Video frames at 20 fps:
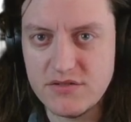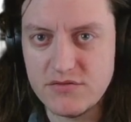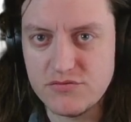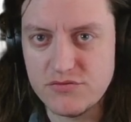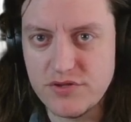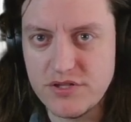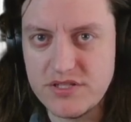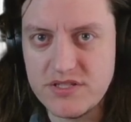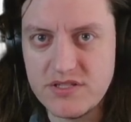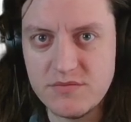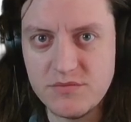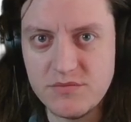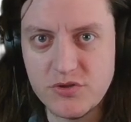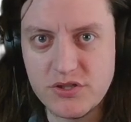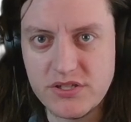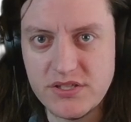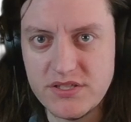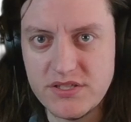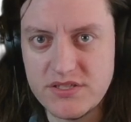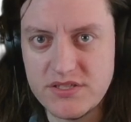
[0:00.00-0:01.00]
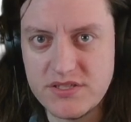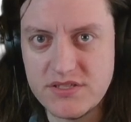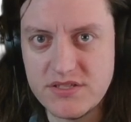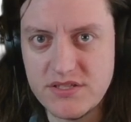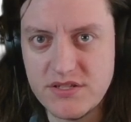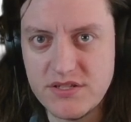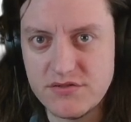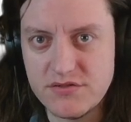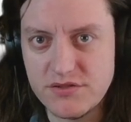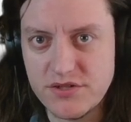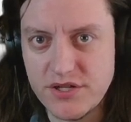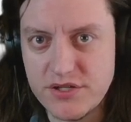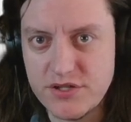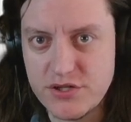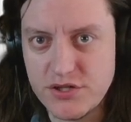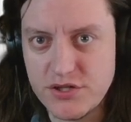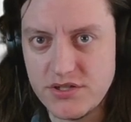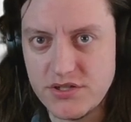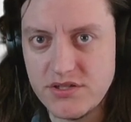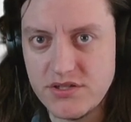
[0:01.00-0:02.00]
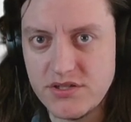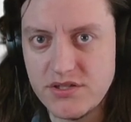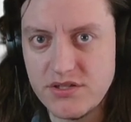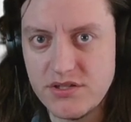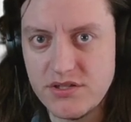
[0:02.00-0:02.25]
reasonable consideration.